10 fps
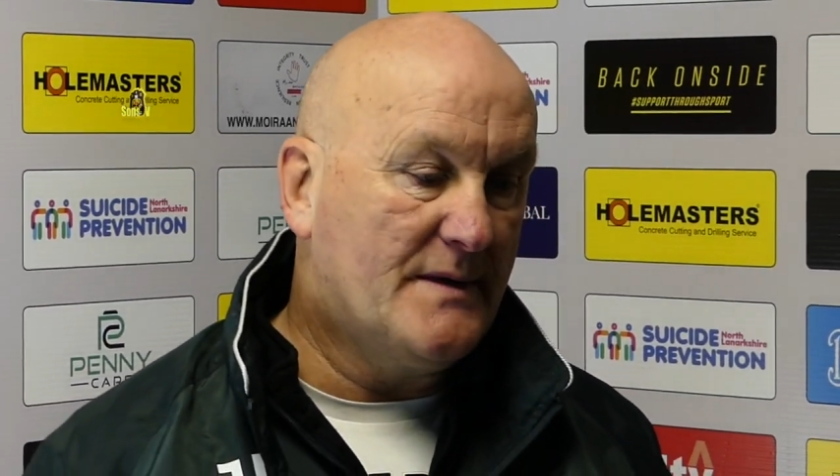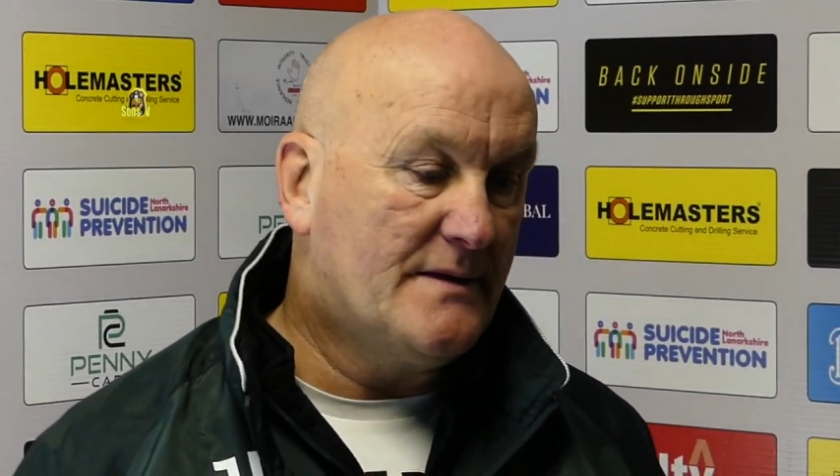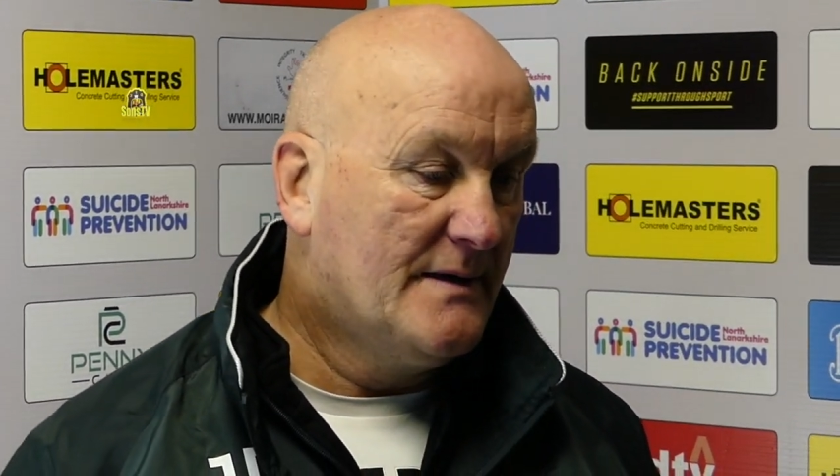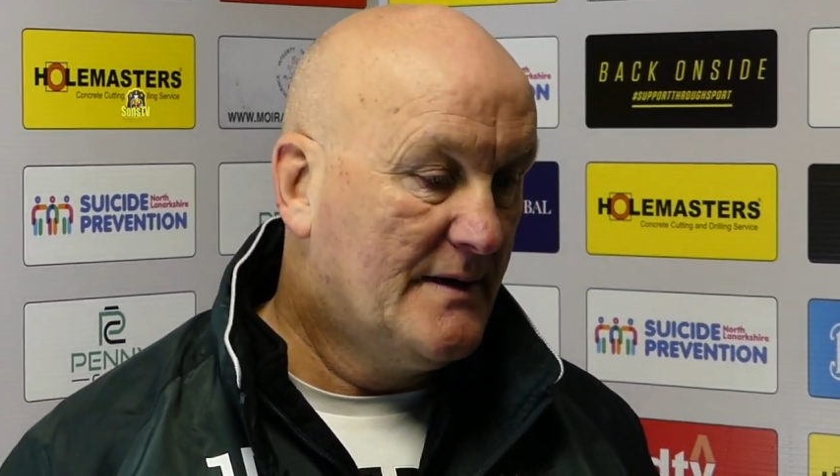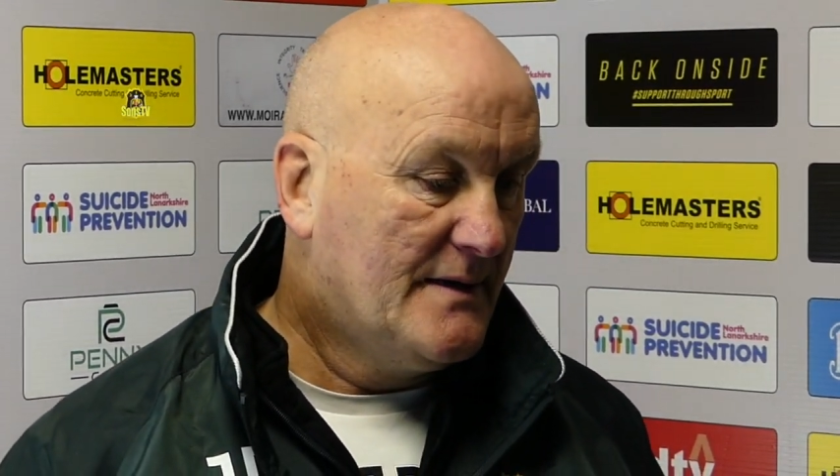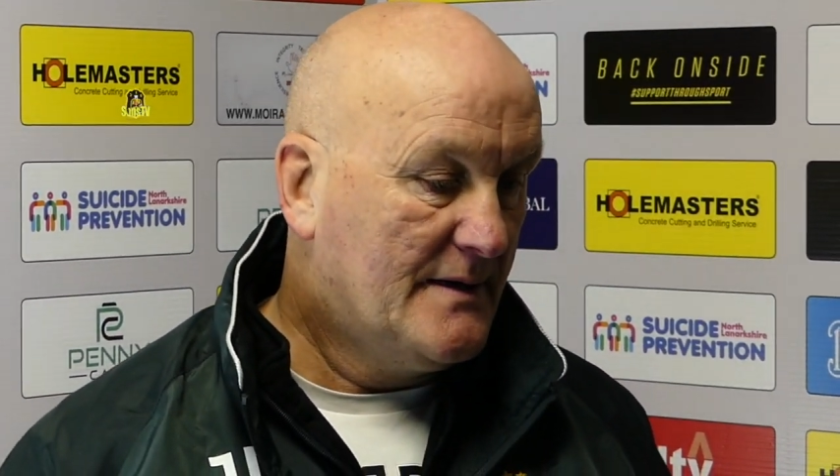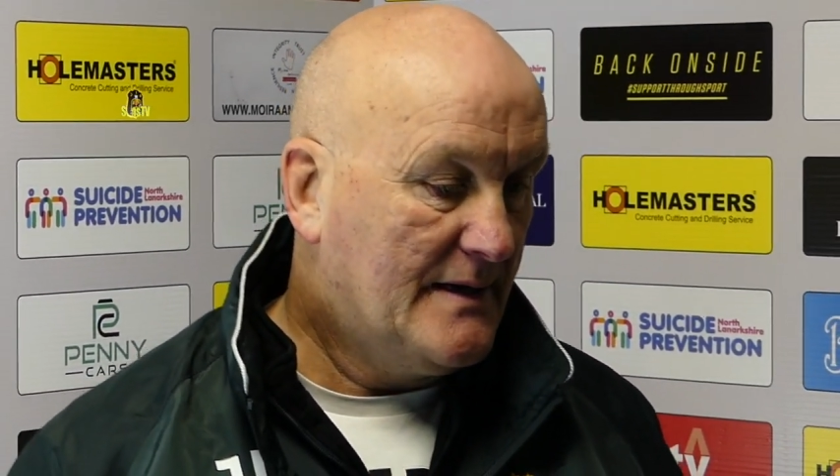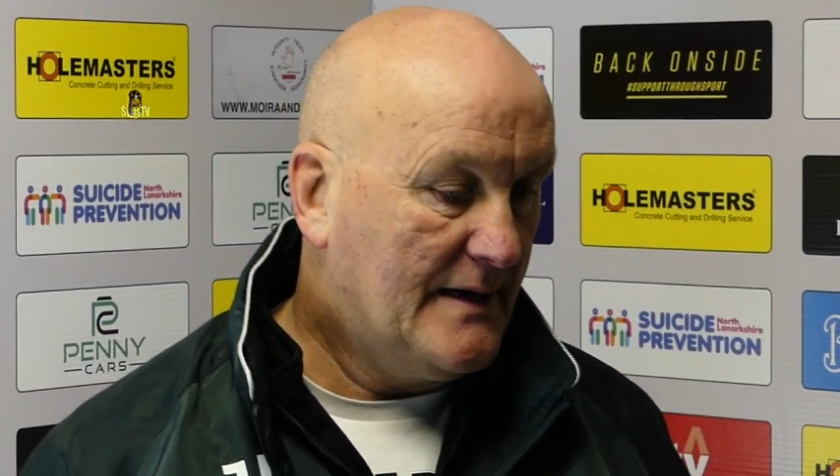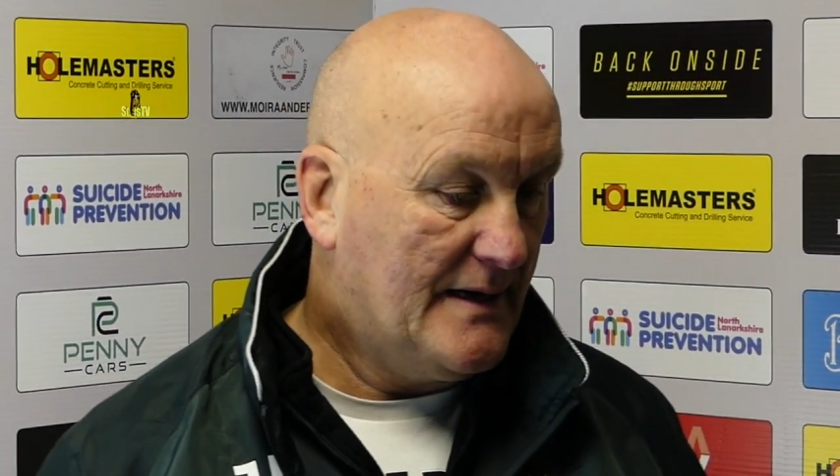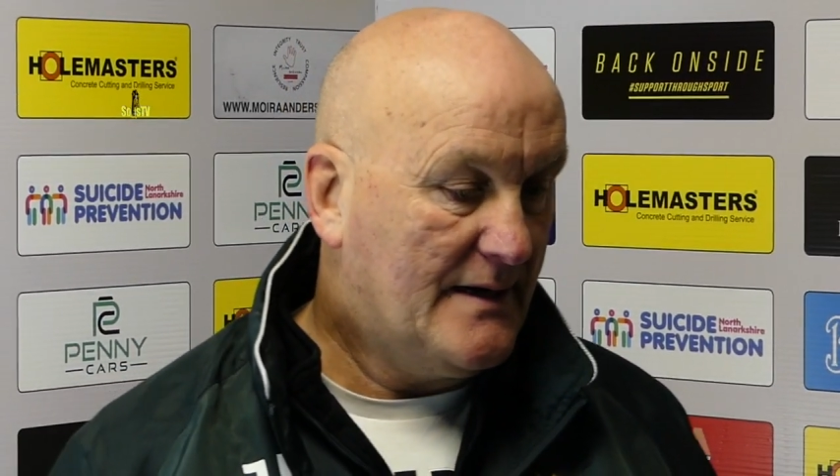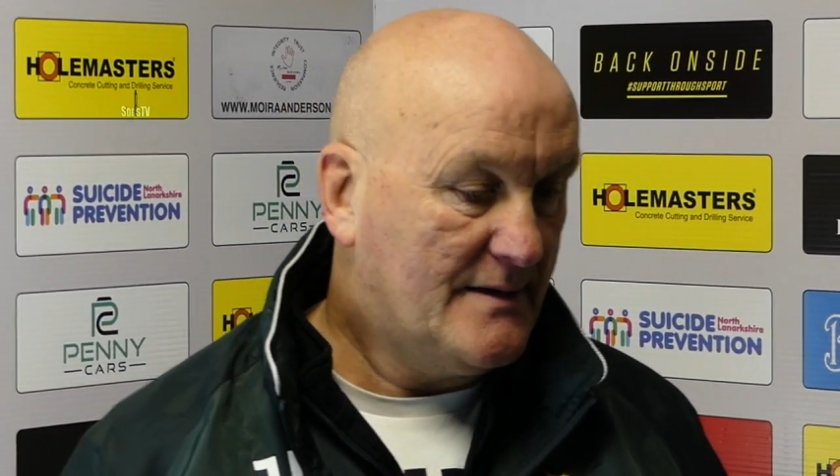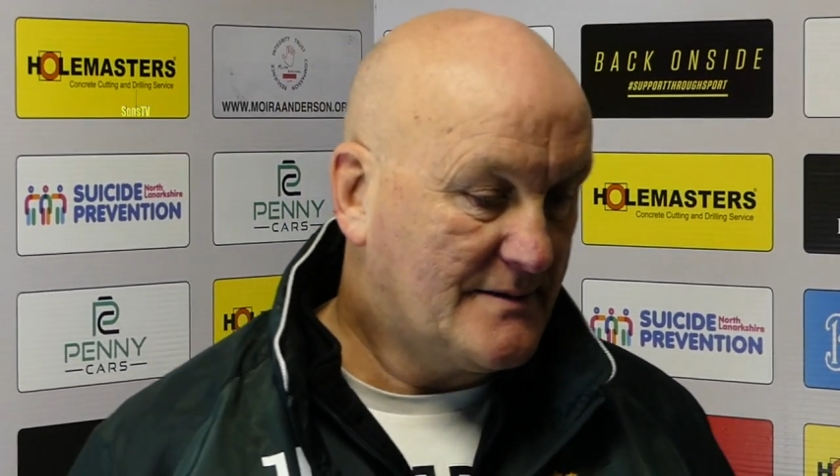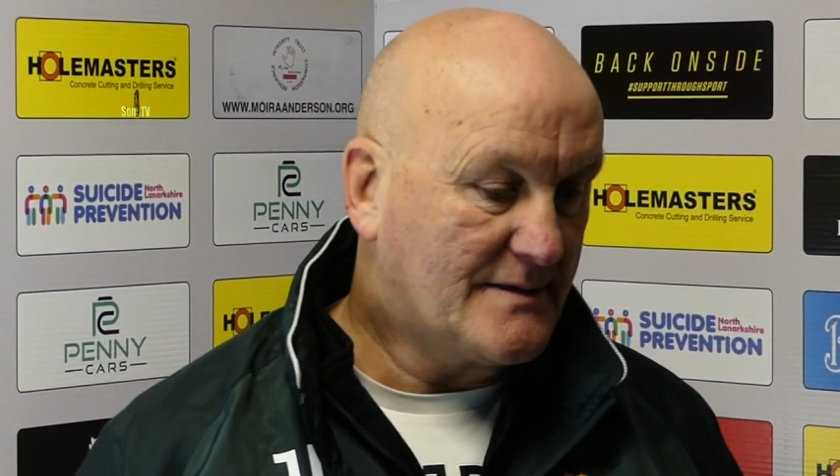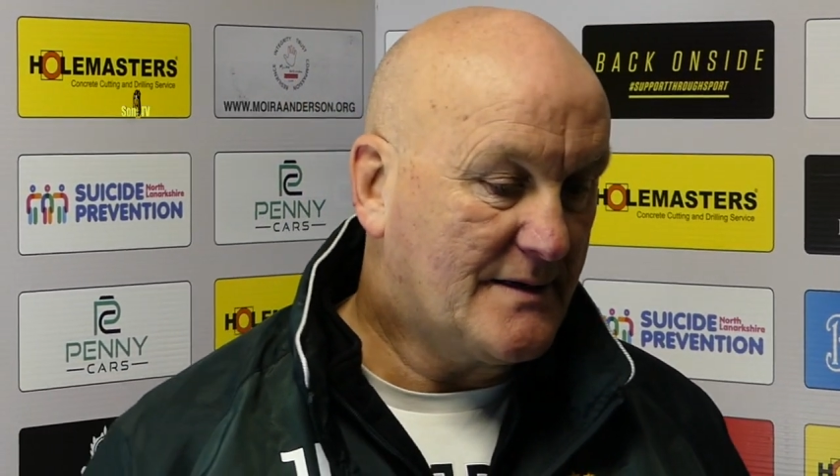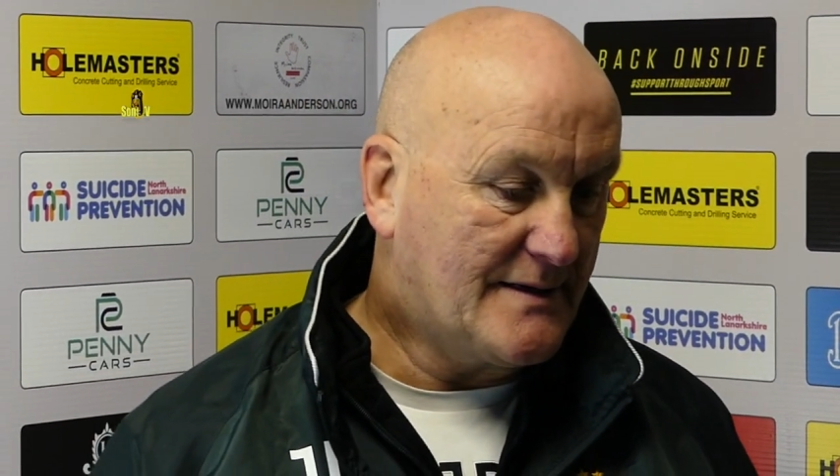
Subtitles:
And as I say,